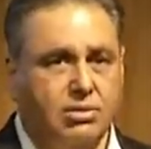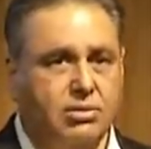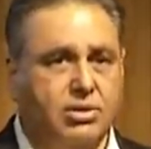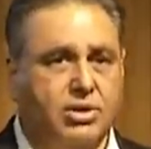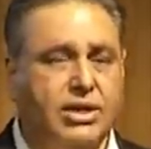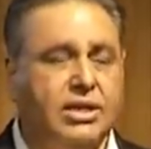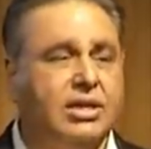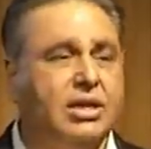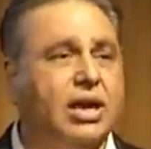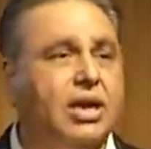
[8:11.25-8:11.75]

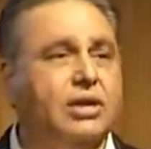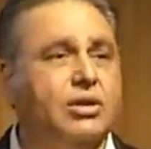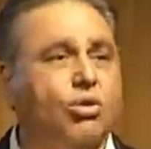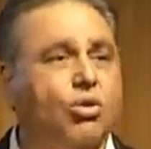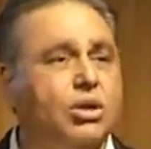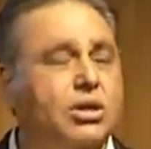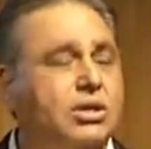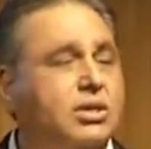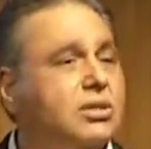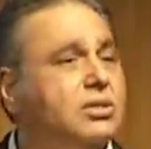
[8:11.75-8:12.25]
green card
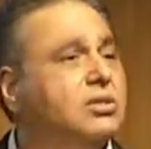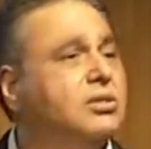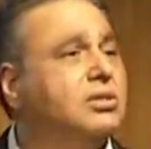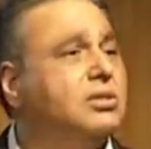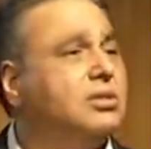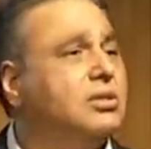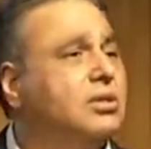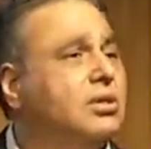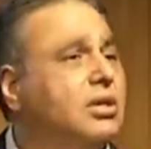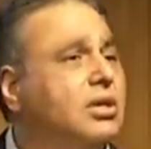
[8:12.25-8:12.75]

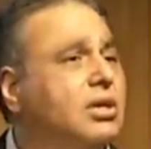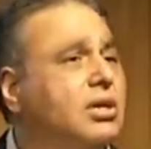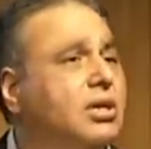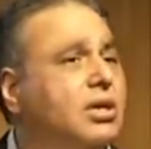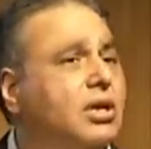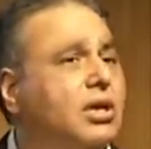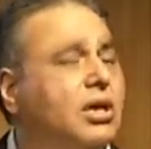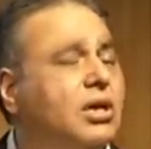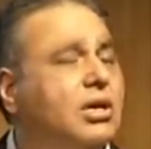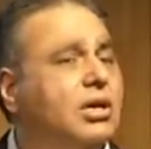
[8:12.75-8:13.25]
holders.
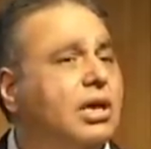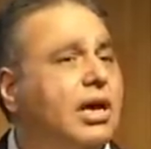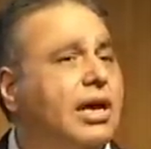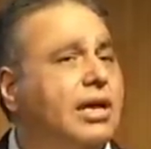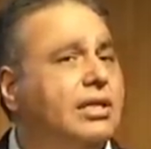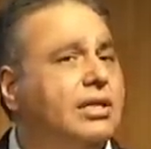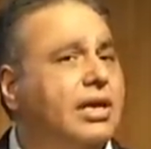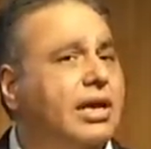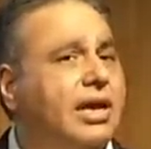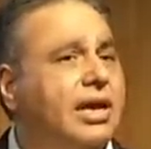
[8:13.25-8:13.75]

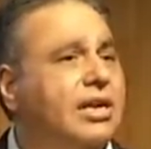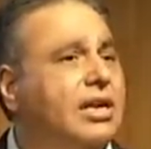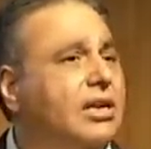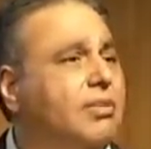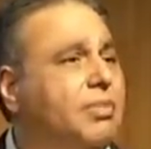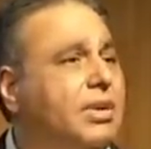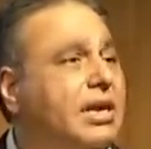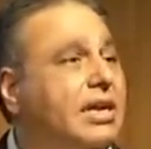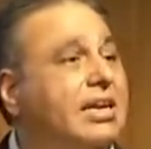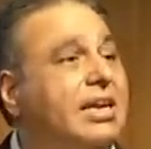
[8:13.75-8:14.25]
And they
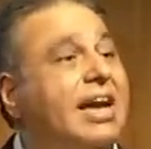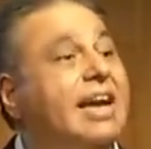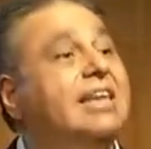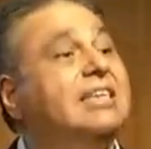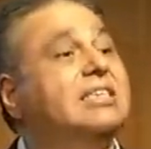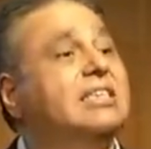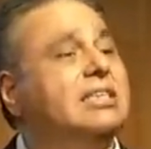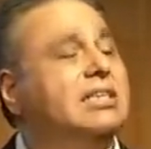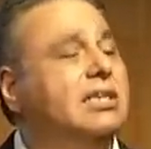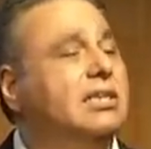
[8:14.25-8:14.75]
cannot be an
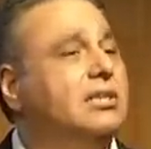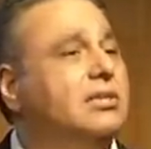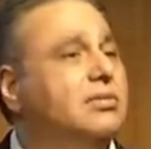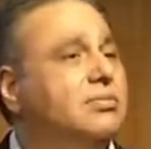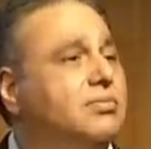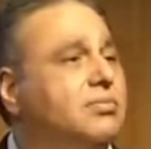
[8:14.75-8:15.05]
entity.